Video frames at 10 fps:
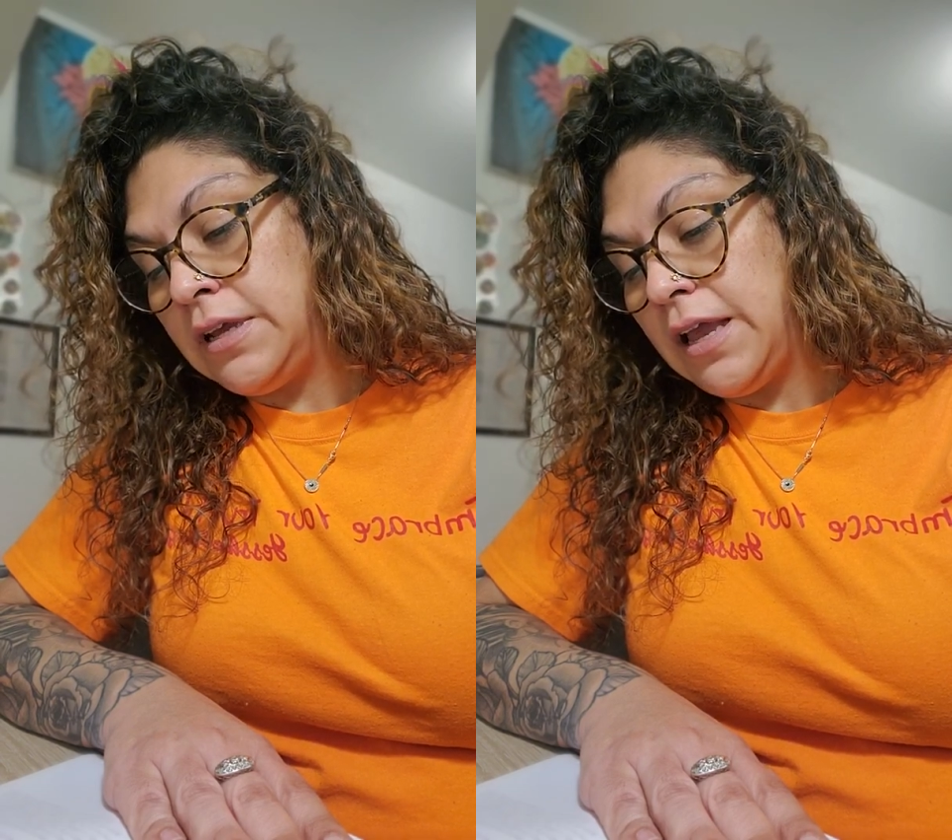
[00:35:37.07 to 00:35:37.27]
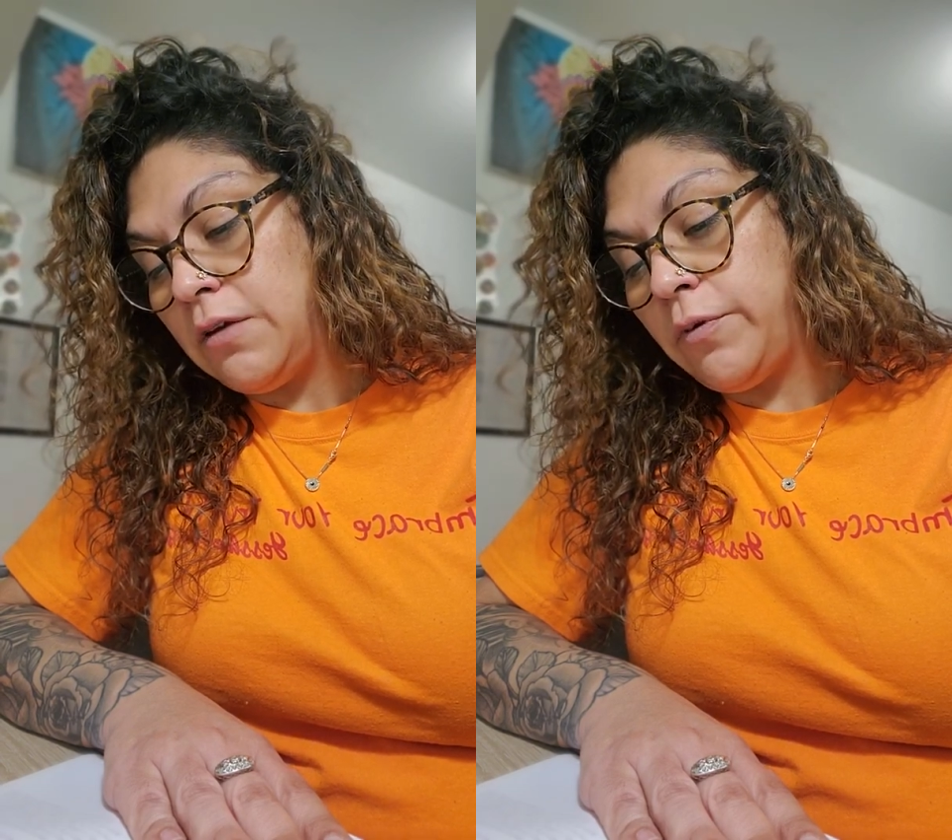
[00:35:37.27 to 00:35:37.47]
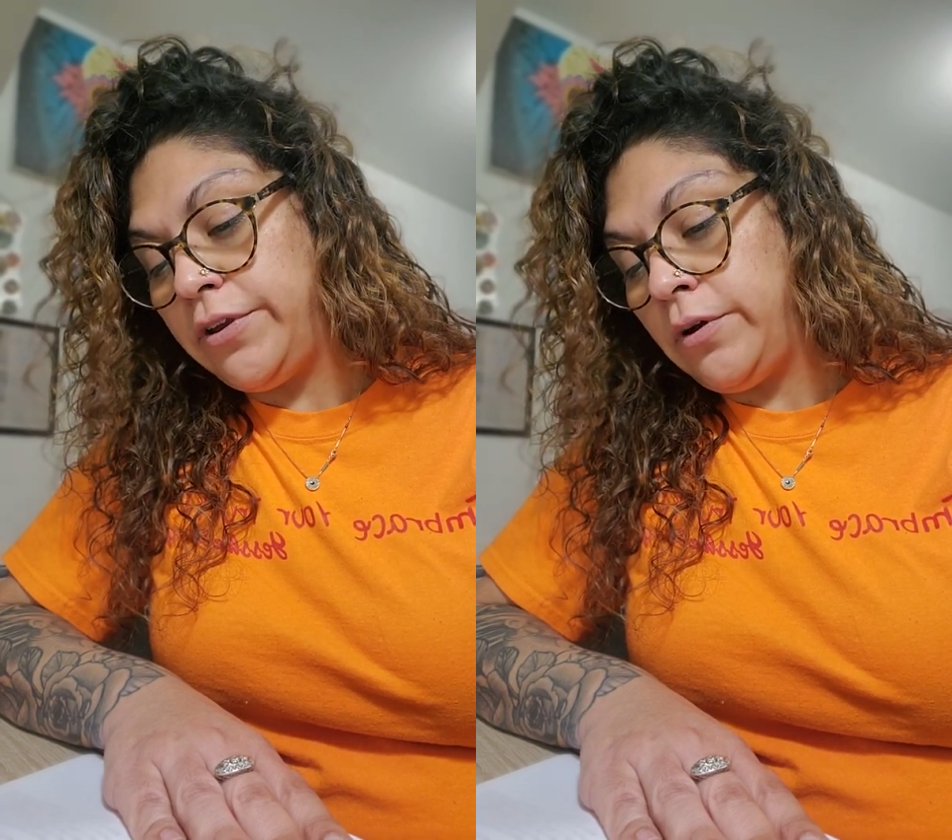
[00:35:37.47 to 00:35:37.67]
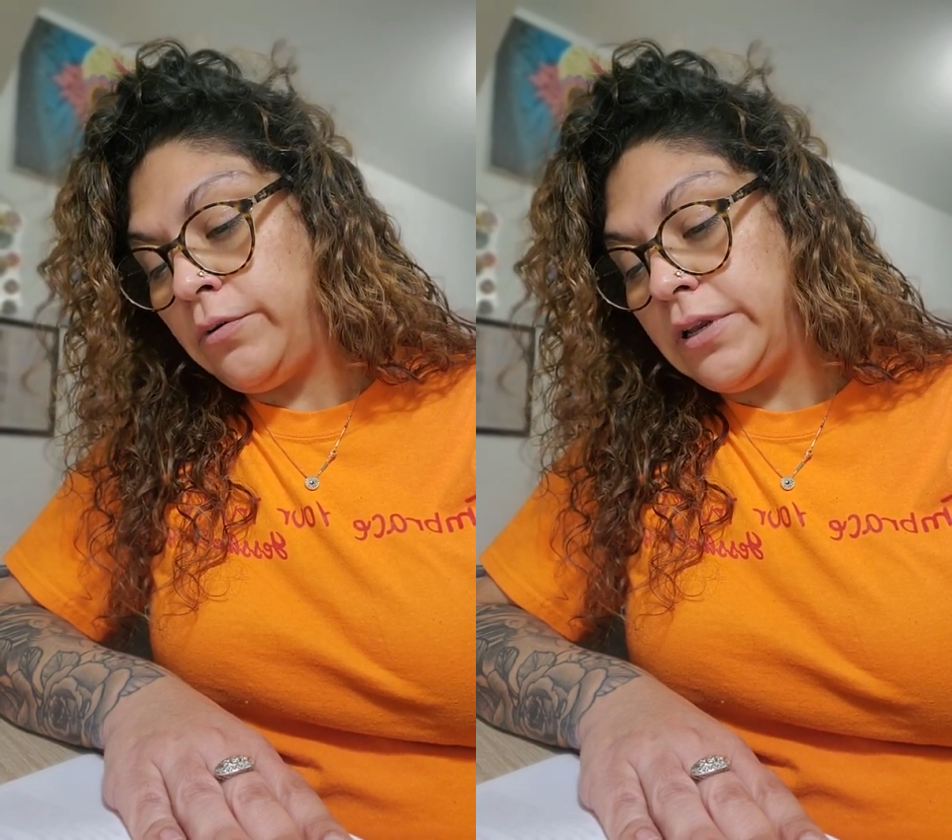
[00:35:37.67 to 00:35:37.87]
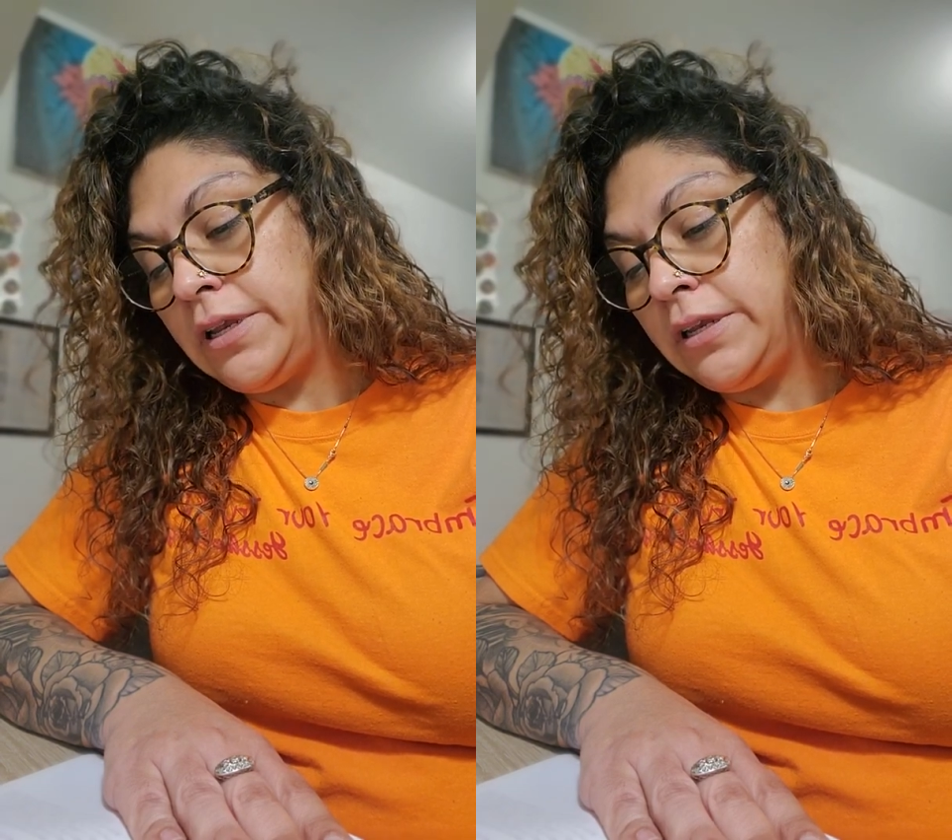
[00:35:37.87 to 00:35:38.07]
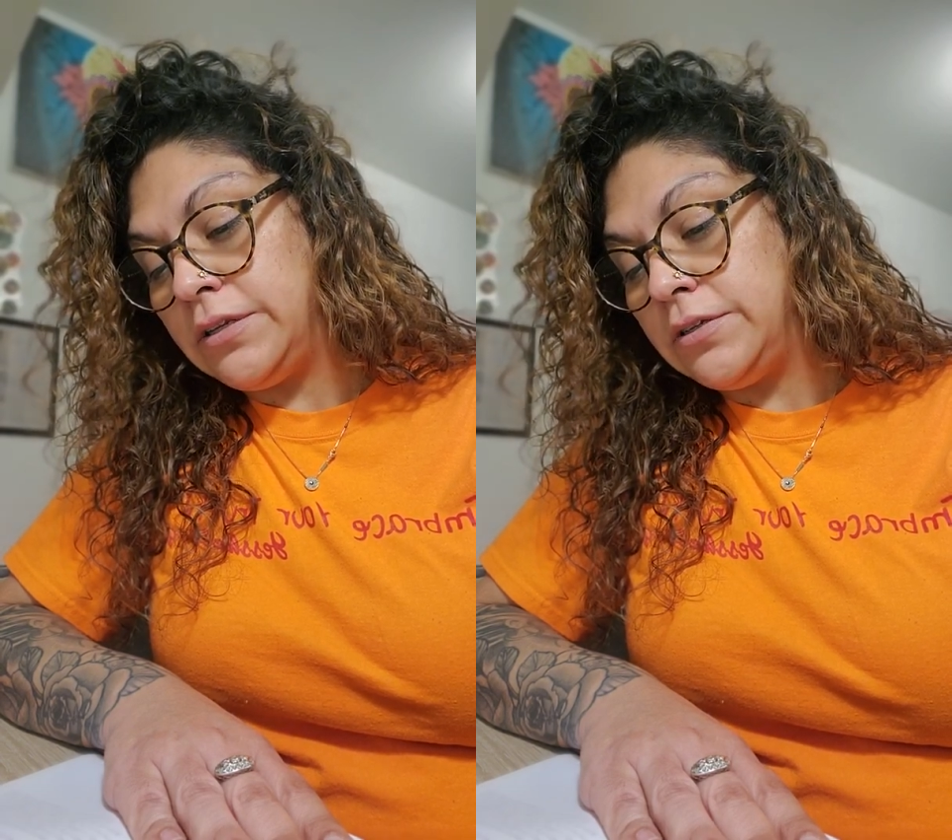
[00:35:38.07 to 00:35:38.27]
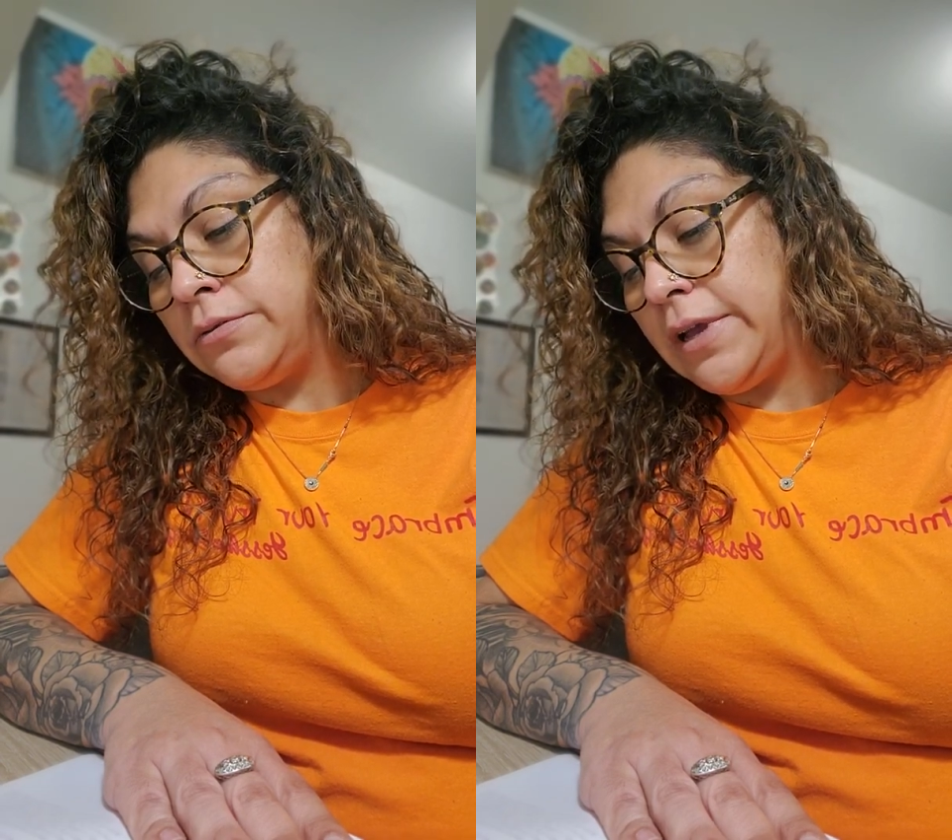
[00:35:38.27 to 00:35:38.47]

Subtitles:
and we don't need to do